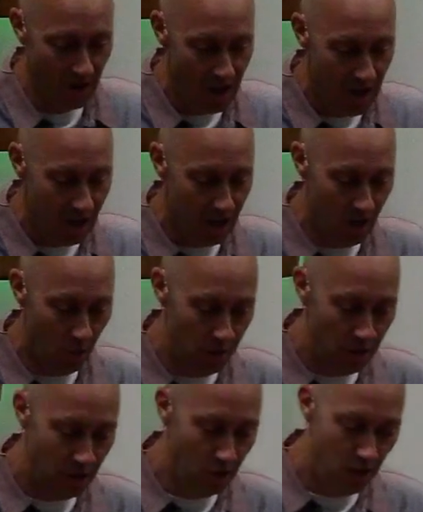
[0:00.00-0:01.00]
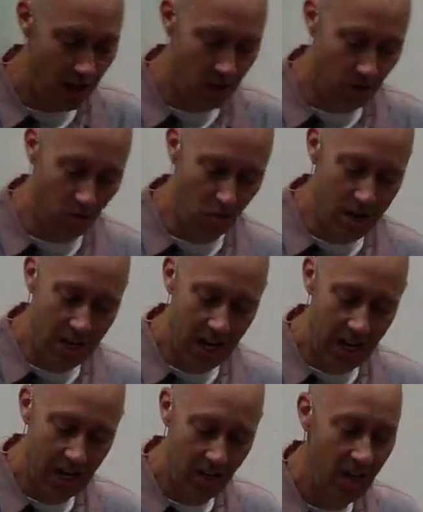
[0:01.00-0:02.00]
in order to try to
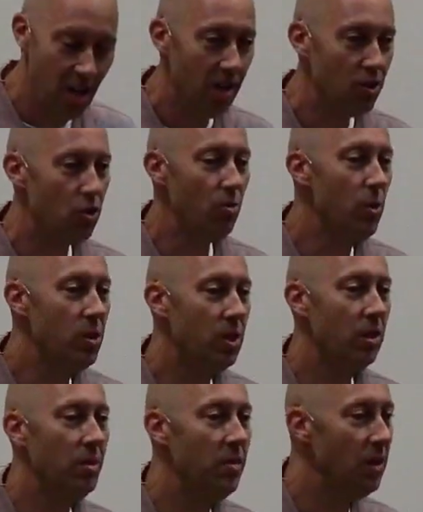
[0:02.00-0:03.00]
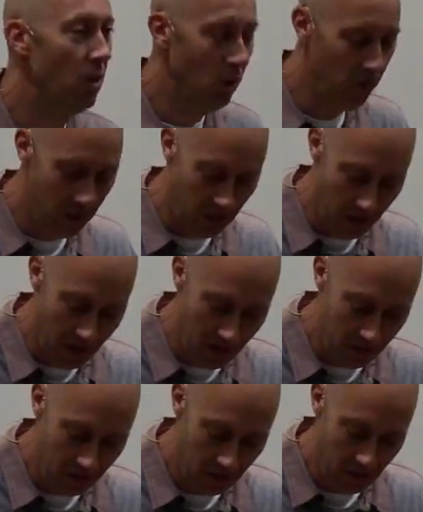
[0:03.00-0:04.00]
regain Jerusalem and the Holy
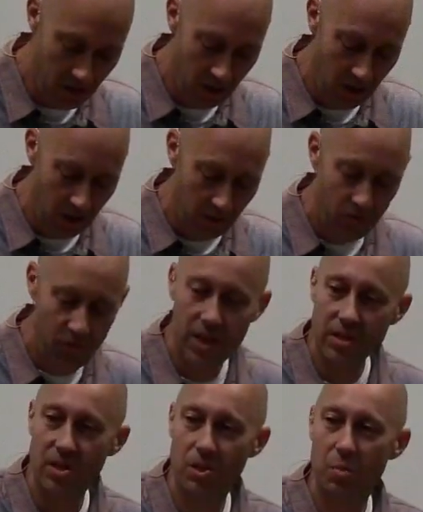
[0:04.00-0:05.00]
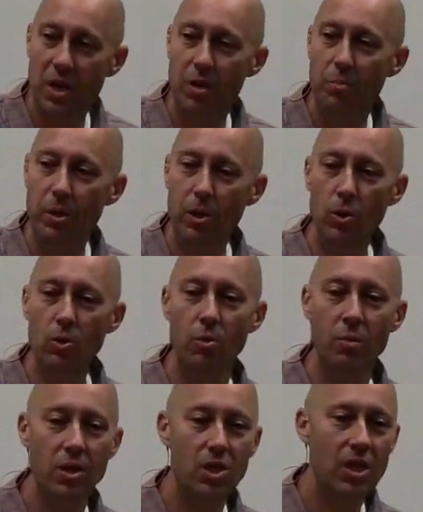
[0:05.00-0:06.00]
Land, Francis made a
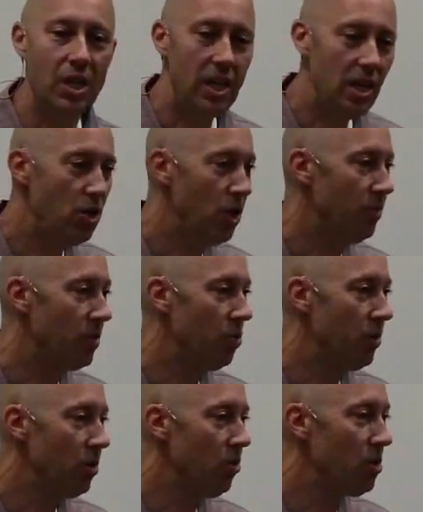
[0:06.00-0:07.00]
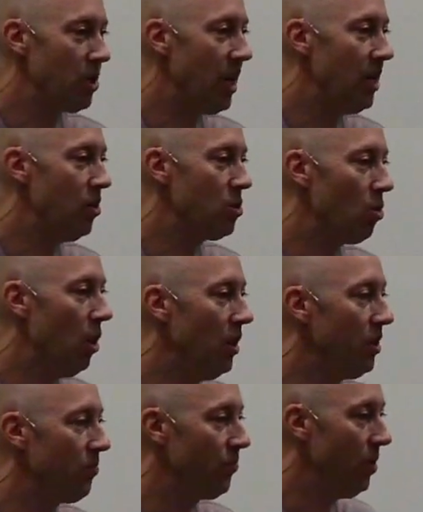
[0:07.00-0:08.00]
pilgrimage to Egypt, where the Crusaders were on the
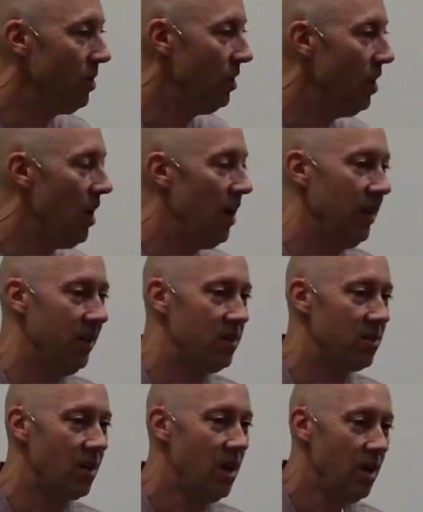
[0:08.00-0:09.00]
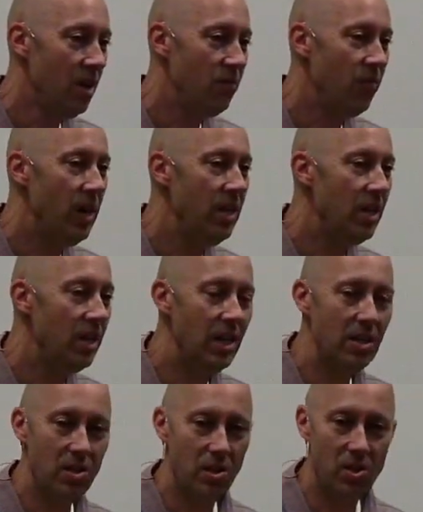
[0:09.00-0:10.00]
front lines, fighting
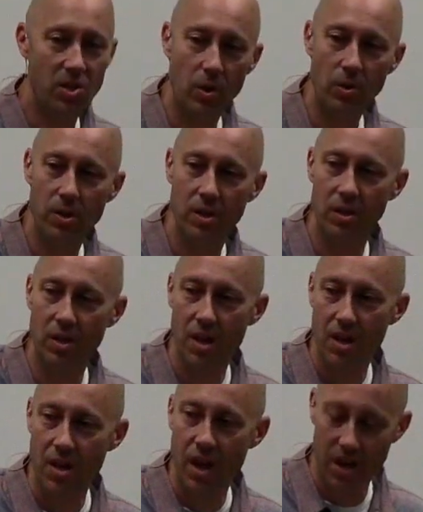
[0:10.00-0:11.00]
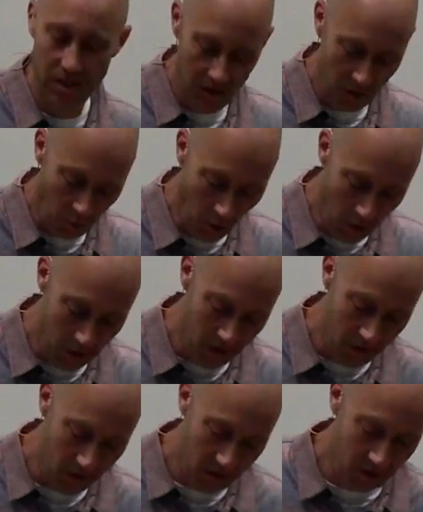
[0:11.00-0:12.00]
against the Sultan and his
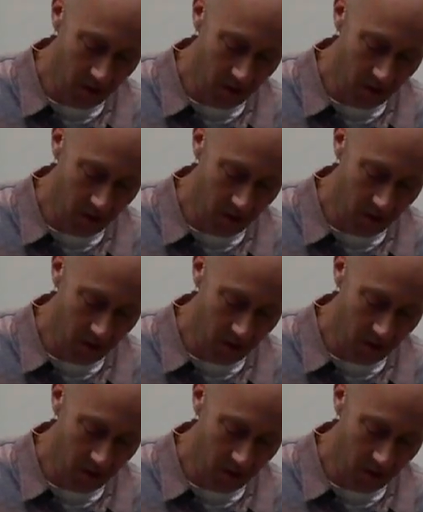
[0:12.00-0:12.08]
warriors.